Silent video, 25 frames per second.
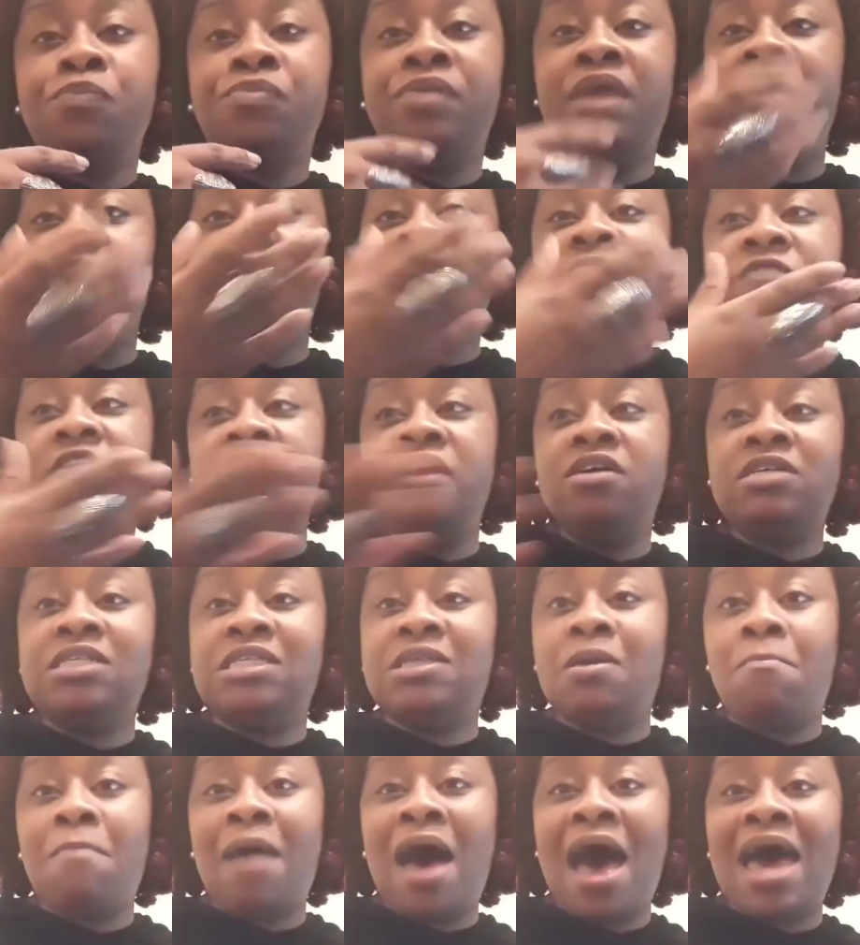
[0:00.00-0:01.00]
didn't feel
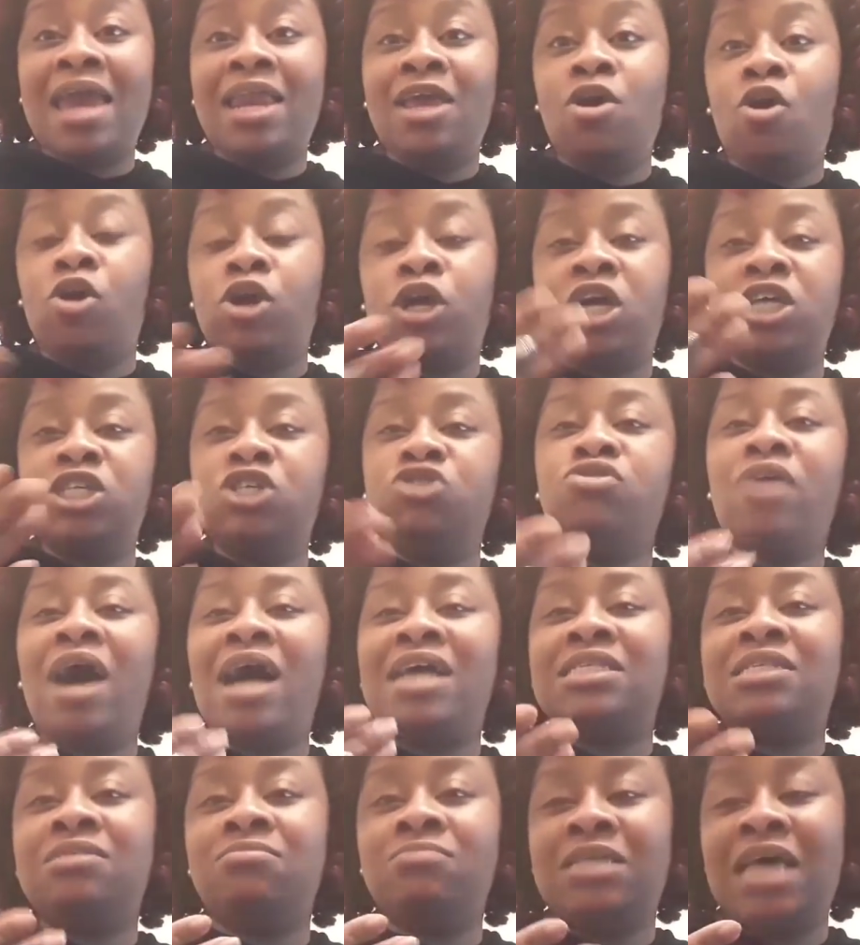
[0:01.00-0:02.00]
somebody, or because you know
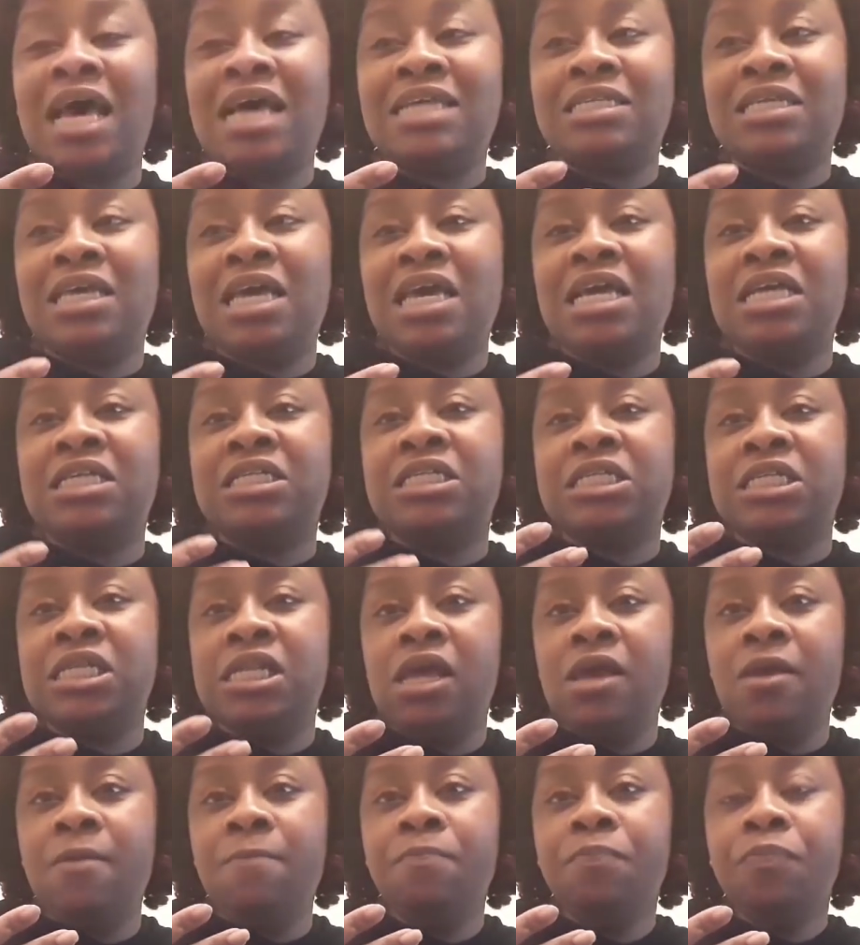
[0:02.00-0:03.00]
how sometimes kids
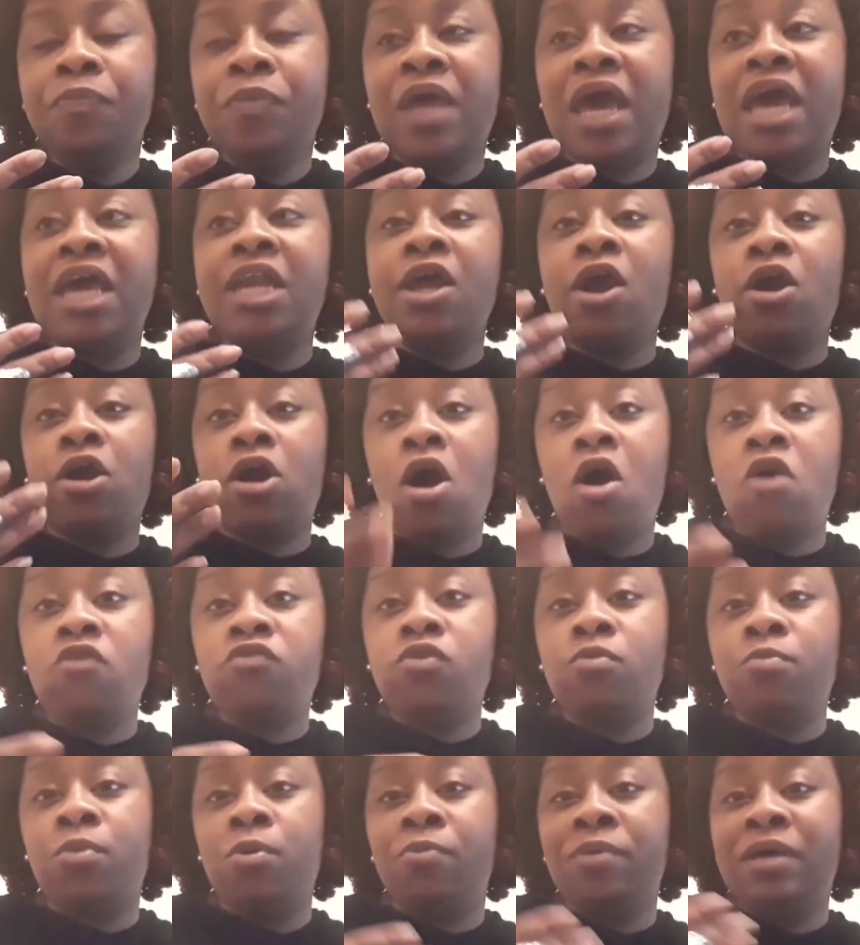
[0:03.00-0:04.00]
sleep and they're
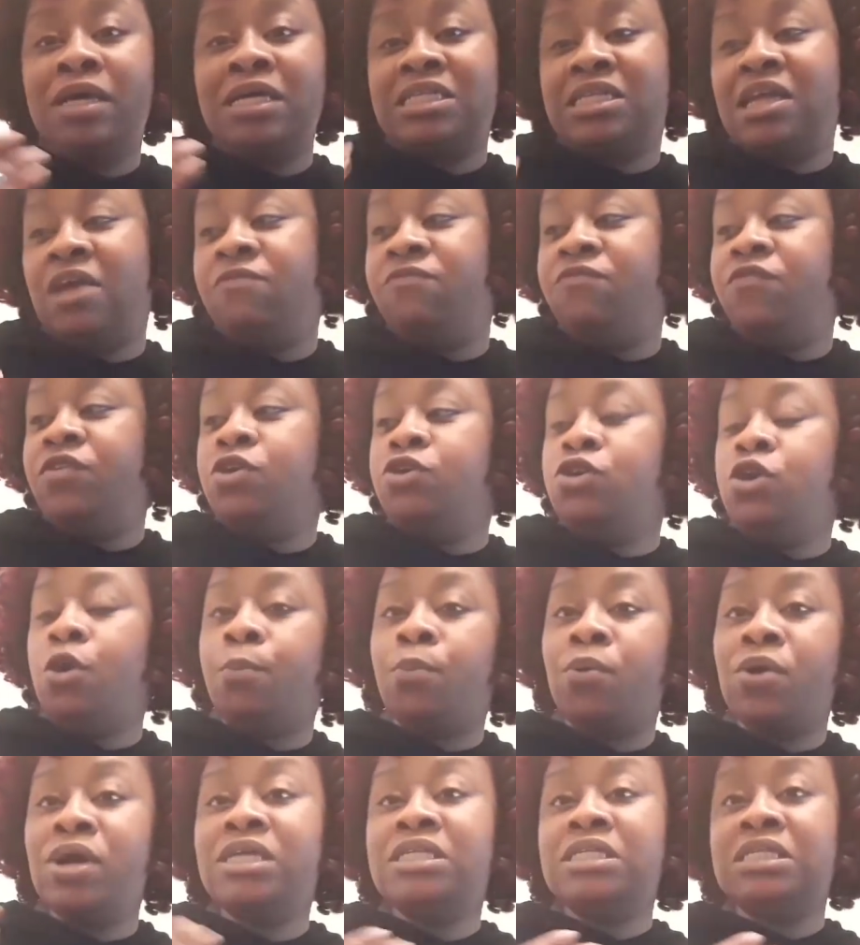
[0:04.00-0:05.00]
comfortable because they feel
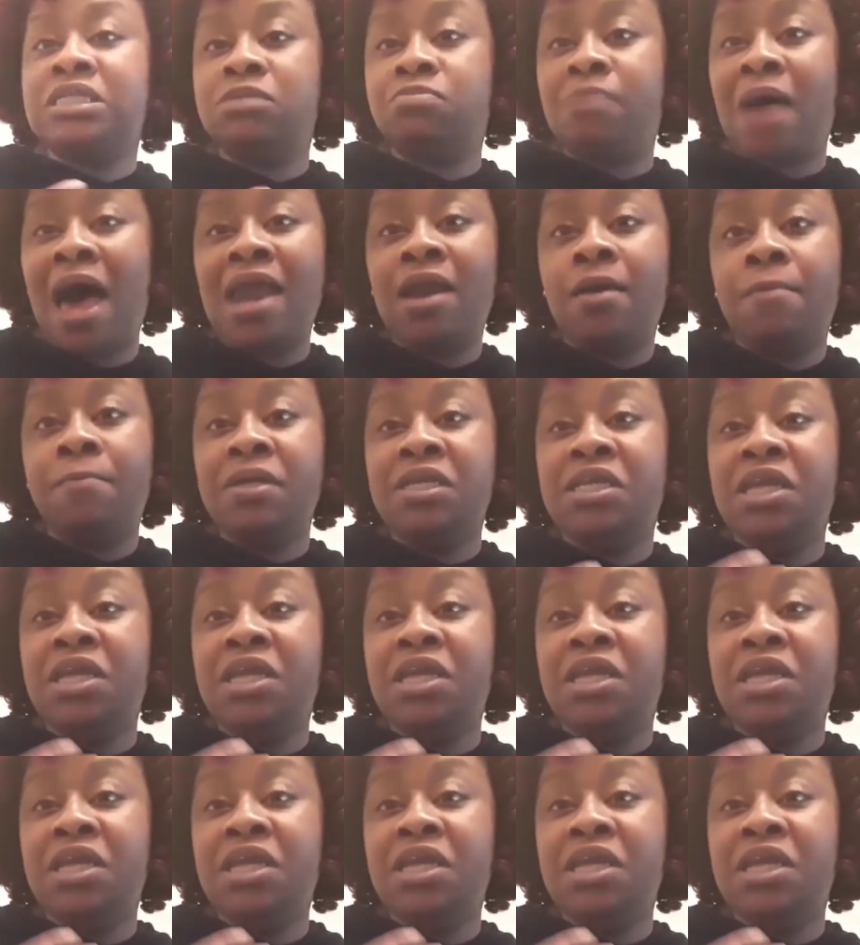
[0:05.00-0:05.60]
your presence by them.